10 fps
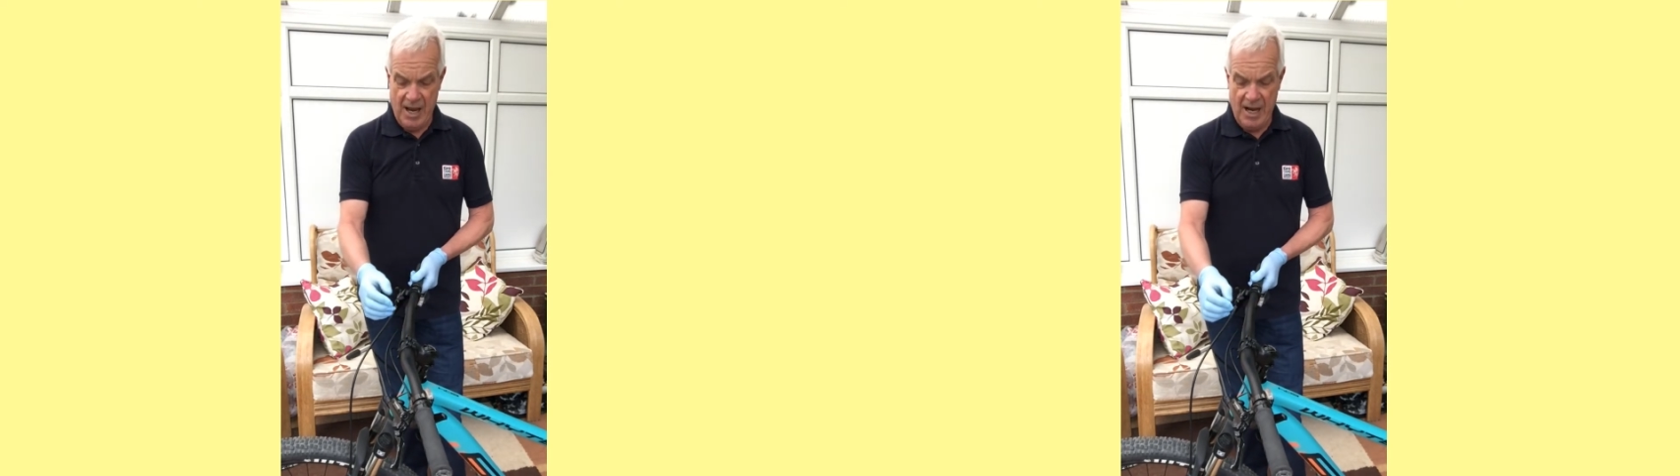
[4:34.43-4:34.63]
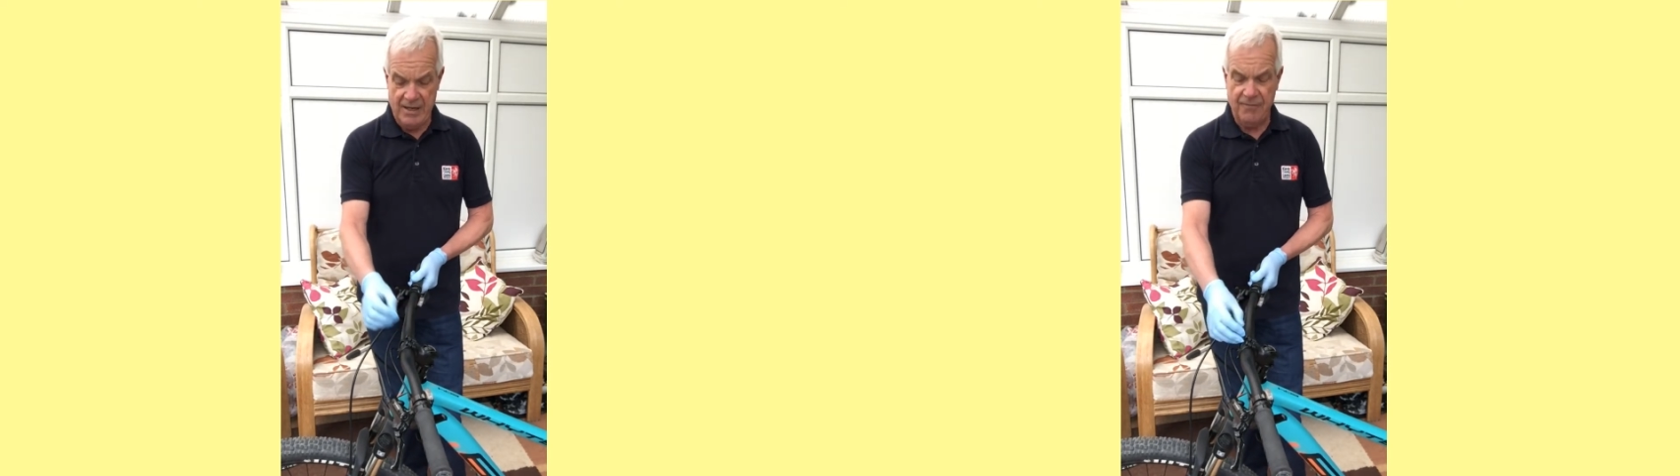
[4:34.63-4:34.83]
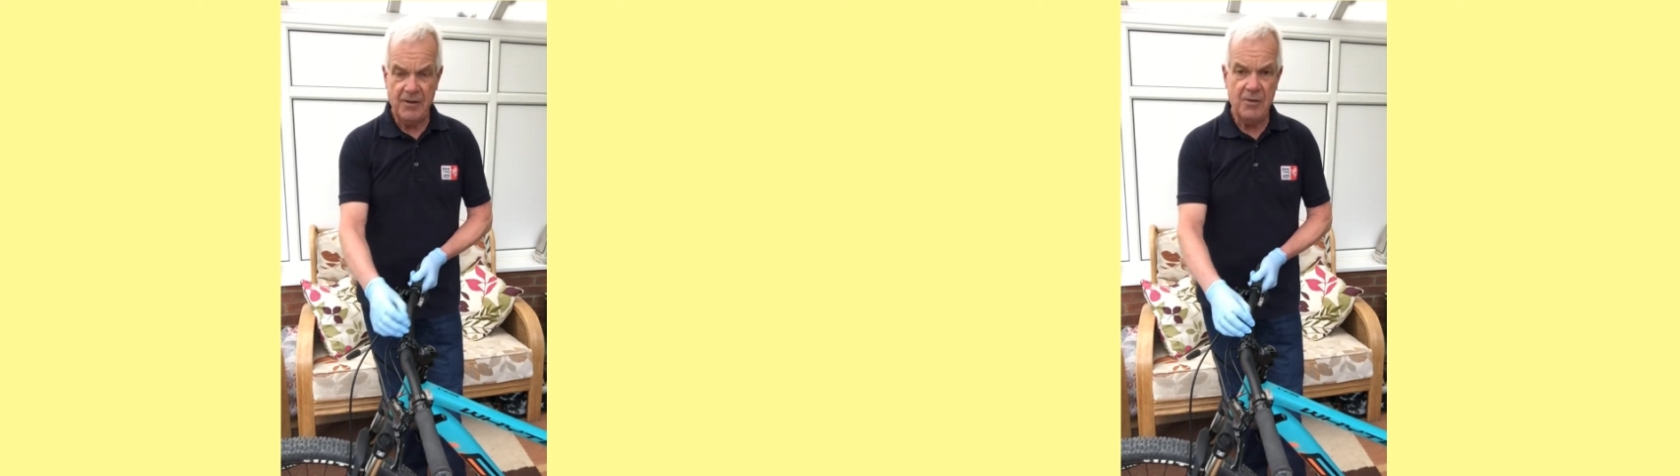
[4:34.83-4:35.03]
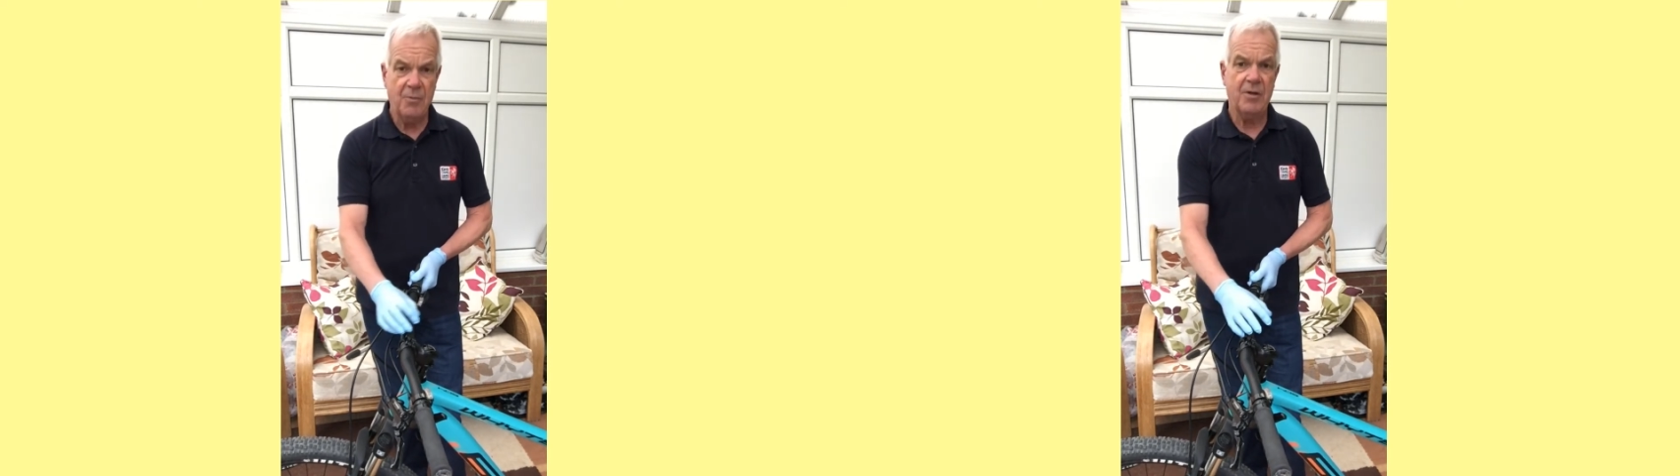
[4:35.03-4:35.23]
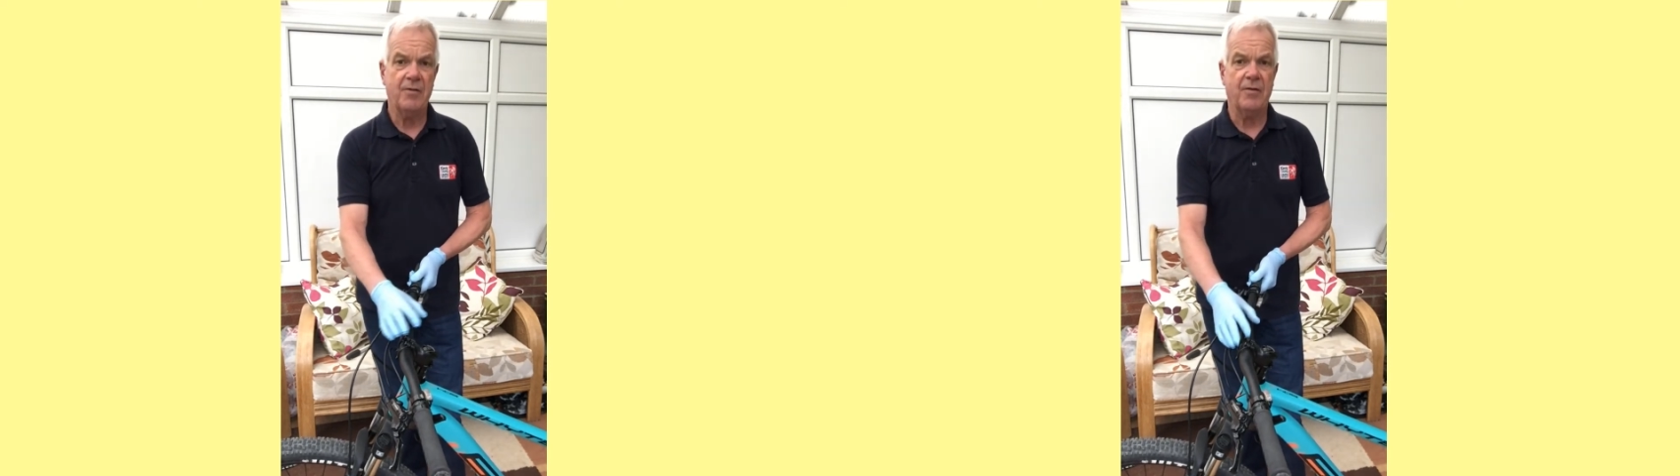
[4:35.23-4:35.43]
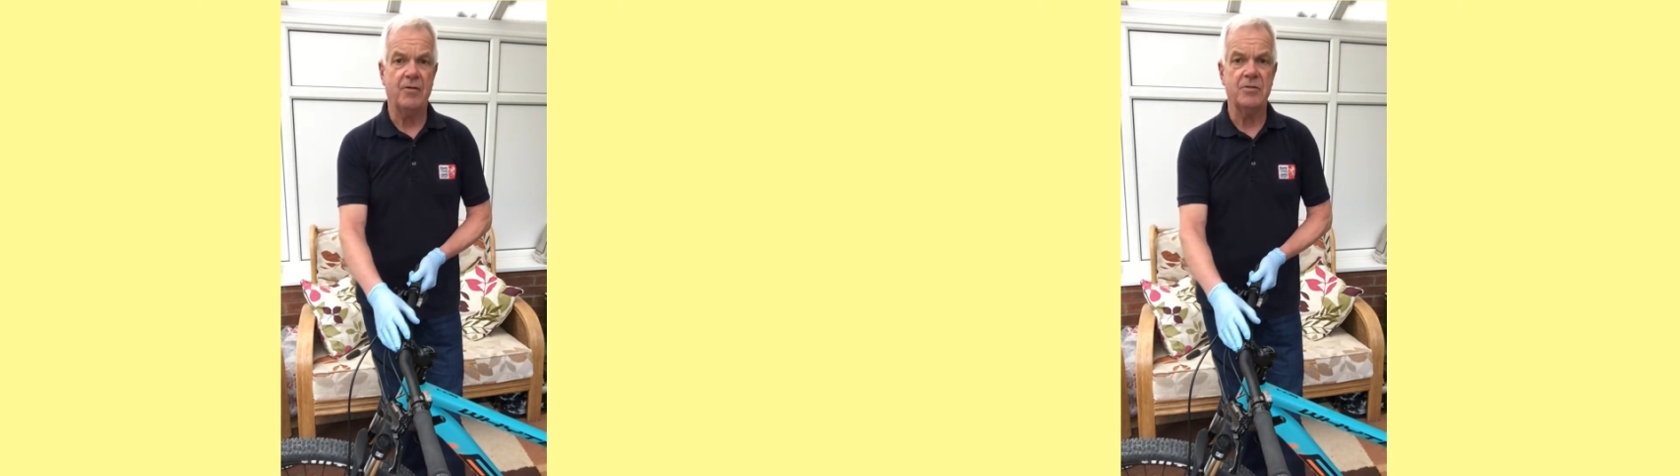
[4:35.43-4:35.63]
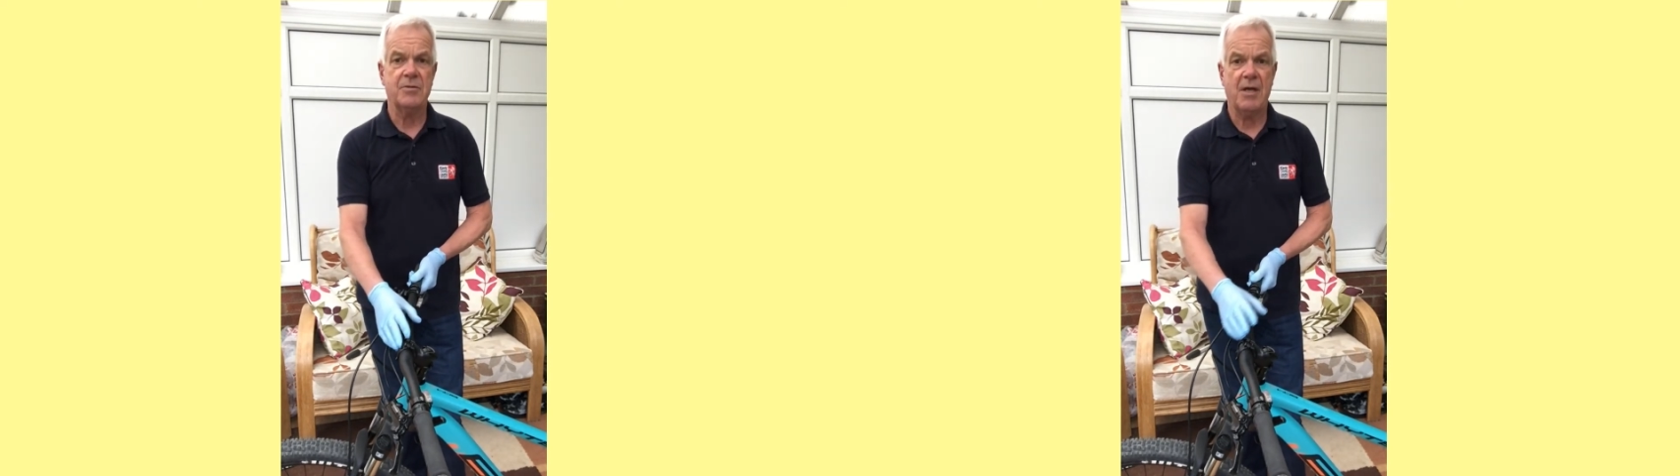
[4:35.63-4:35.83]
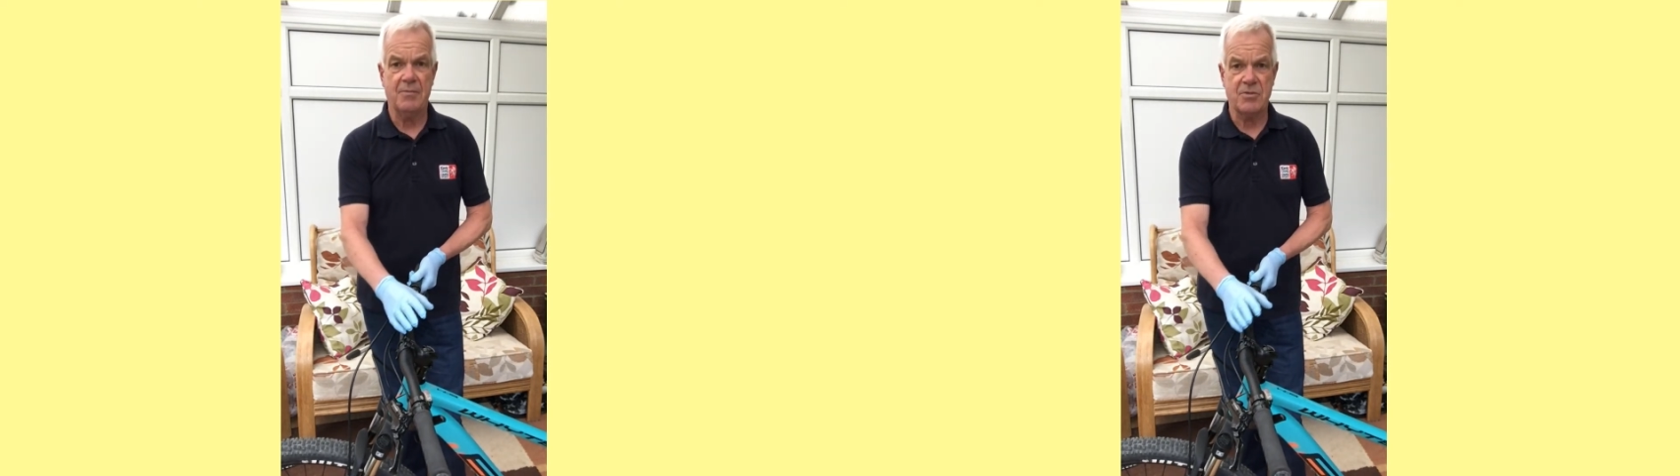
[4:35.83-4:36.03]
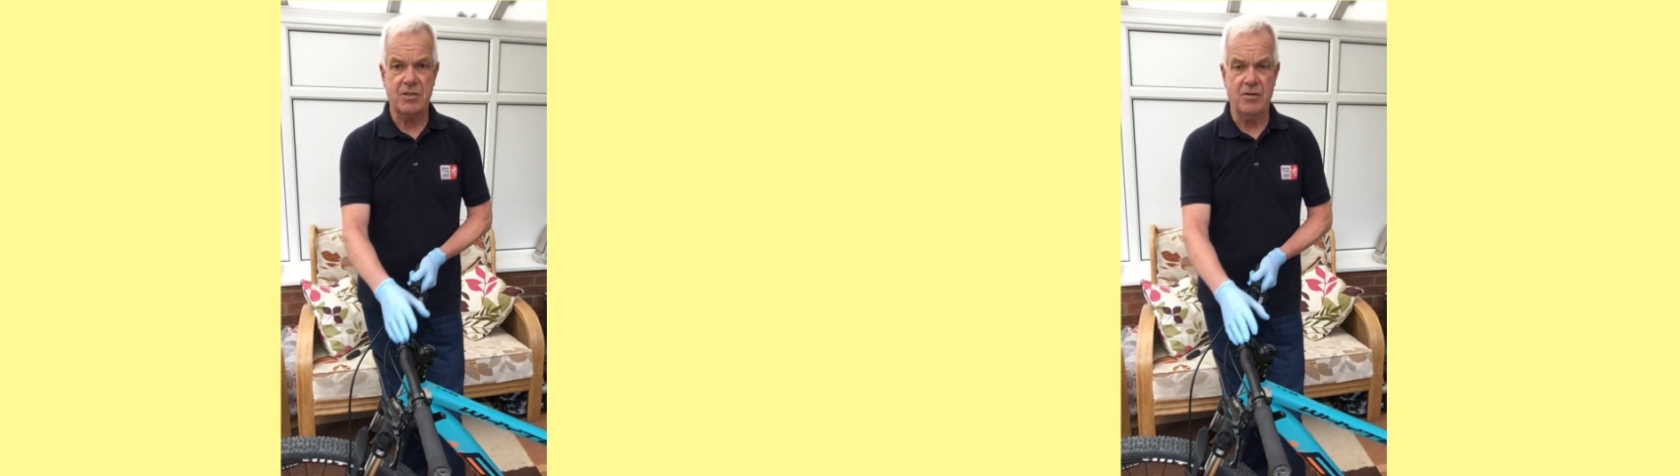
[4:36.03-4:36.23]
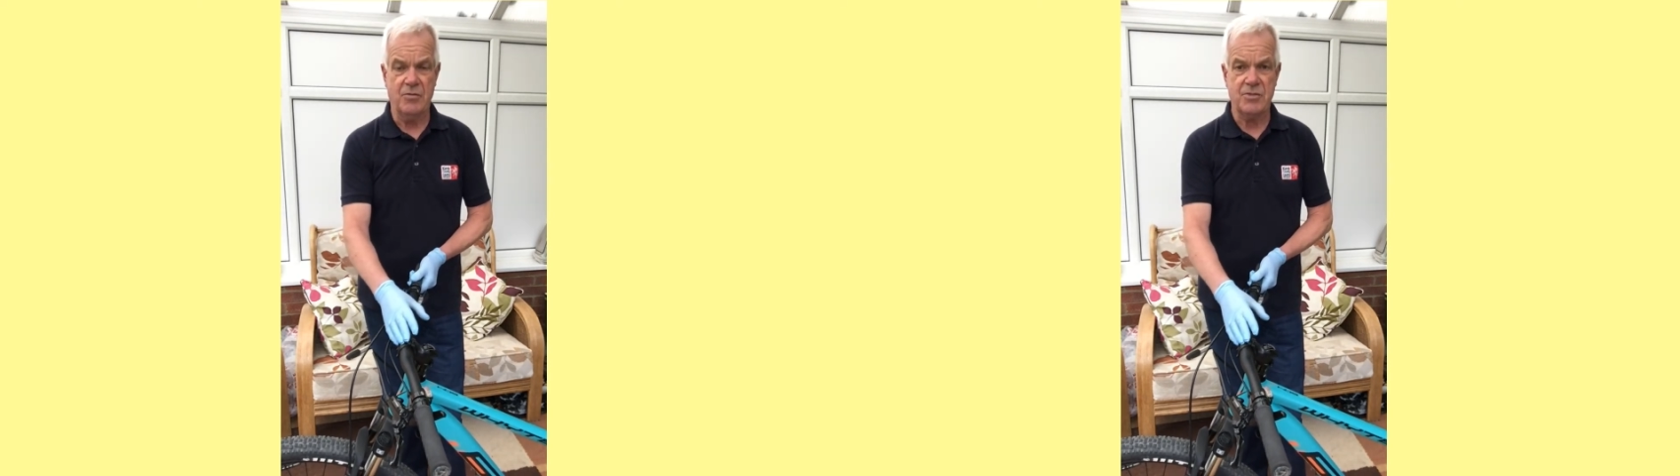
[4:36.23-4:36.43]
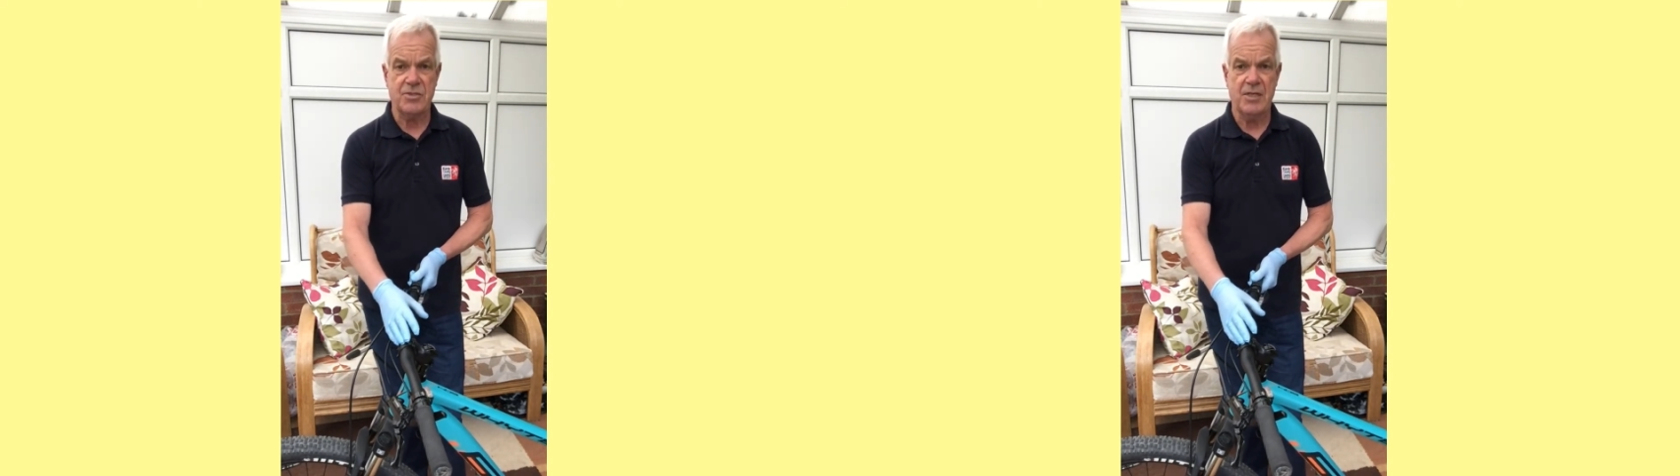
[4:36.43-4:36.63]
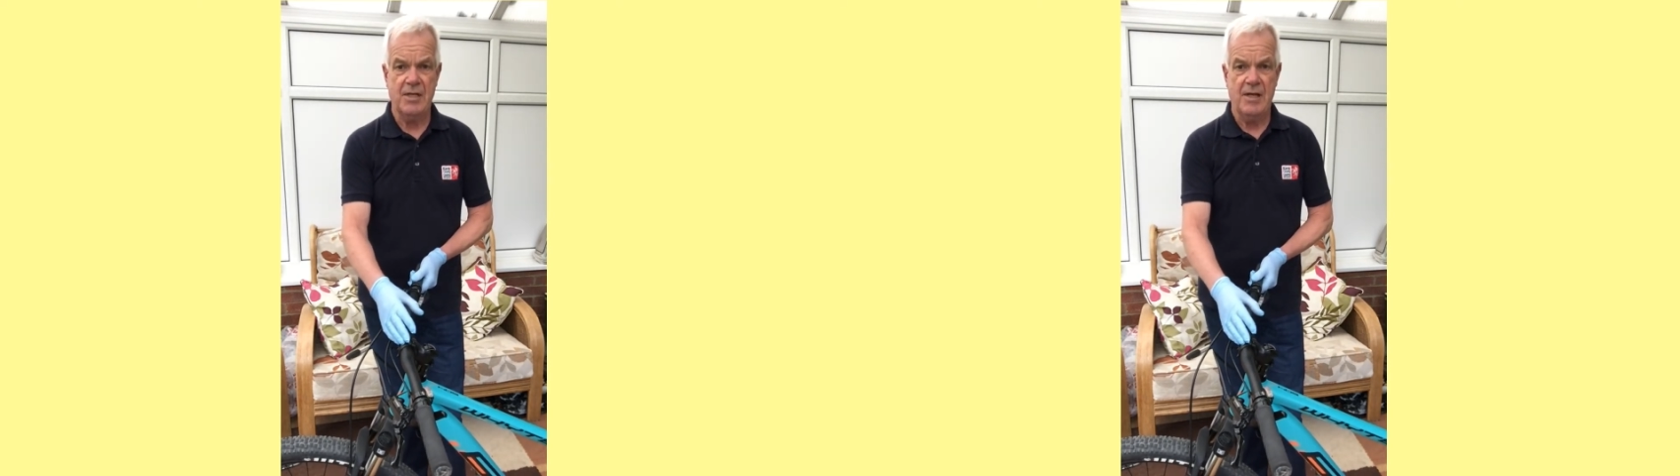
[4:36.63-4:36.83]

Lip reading: And if any one of those comes loose,